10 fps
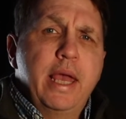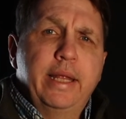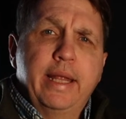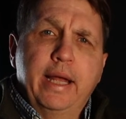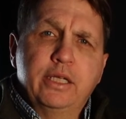
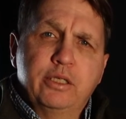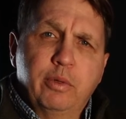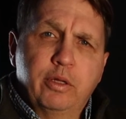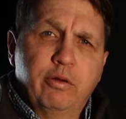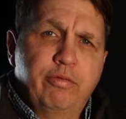and add
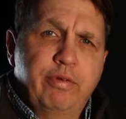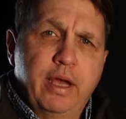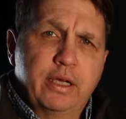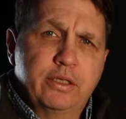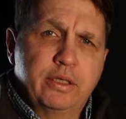some other
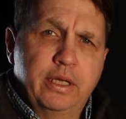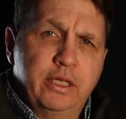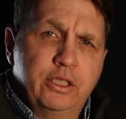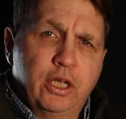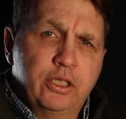effects and
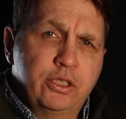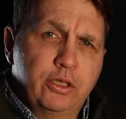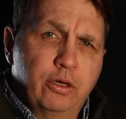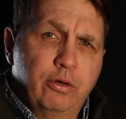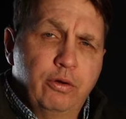adjust
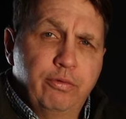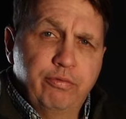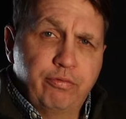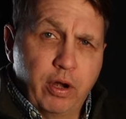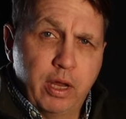your
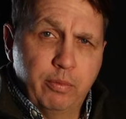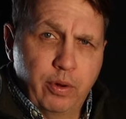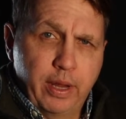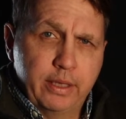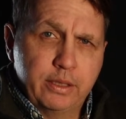frame
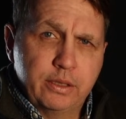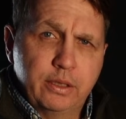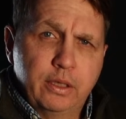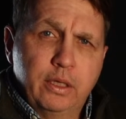rates.